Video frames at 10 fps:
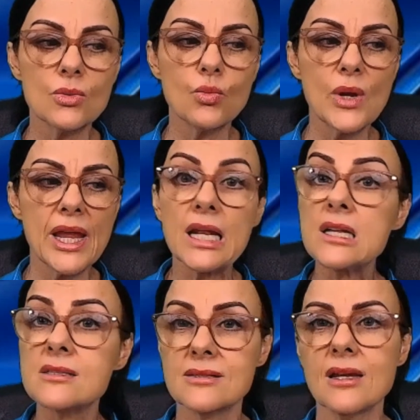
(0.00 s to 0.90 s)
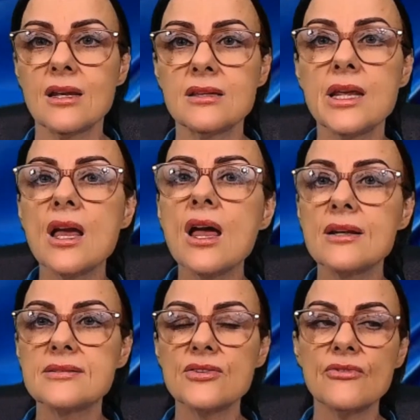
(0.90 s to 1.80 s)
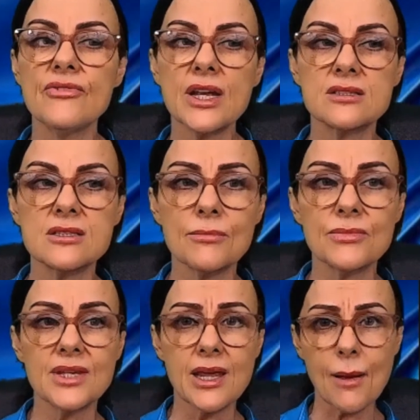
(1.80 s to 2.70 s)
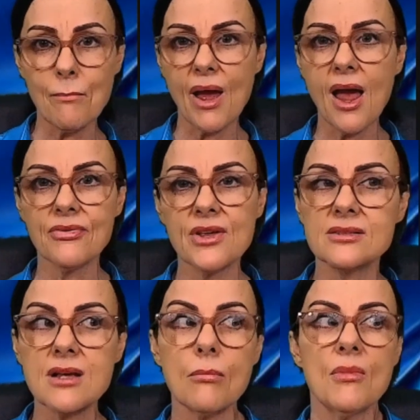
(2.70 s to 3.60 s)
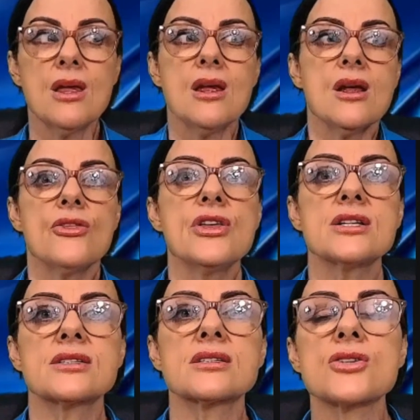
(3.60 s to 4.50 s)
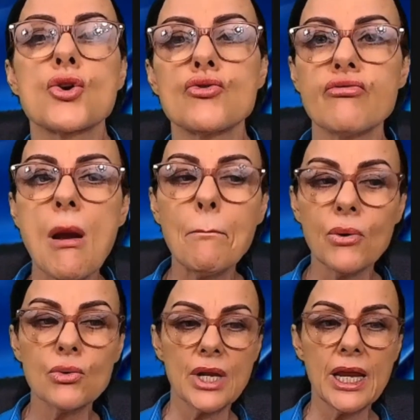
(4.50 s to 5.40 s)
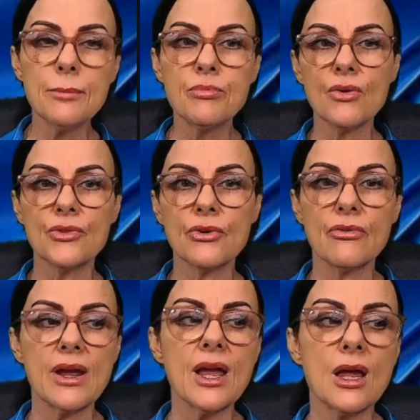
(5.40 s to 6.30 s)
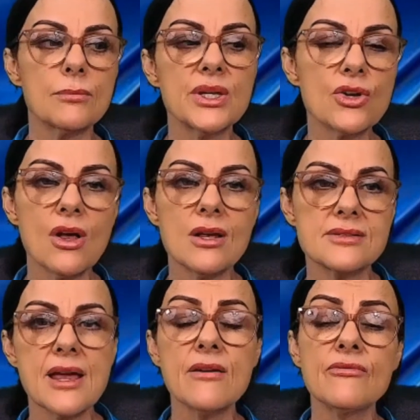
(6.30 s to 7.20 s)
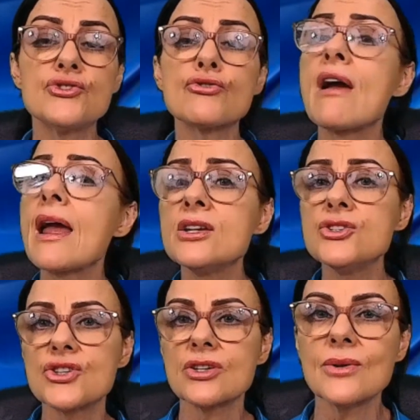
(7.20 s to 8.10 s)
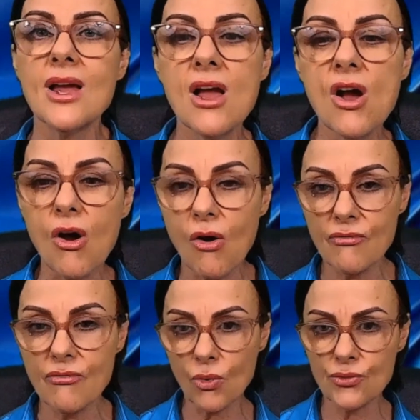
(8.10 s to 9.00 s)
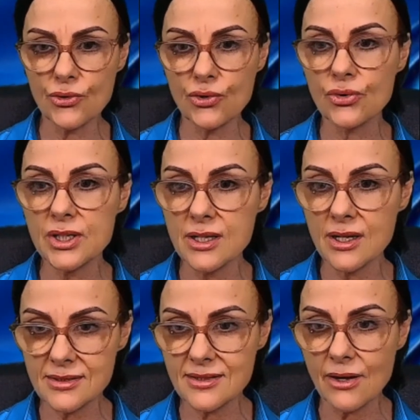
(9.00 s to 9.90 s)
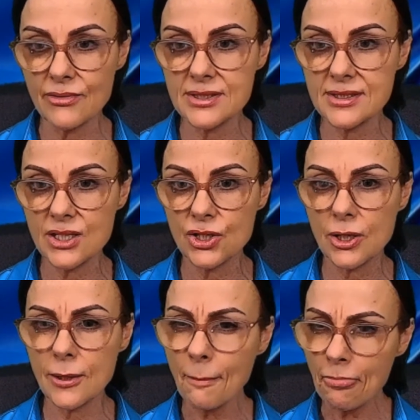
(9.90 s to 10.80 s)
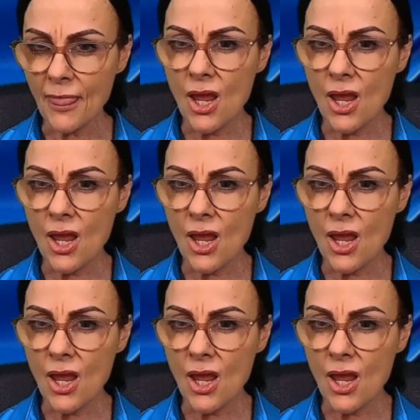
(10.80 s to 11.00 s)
wins in the end, and the victim, the empath, ends up this crumpled heap on the ground because they've drained you of all the goodness there is in you.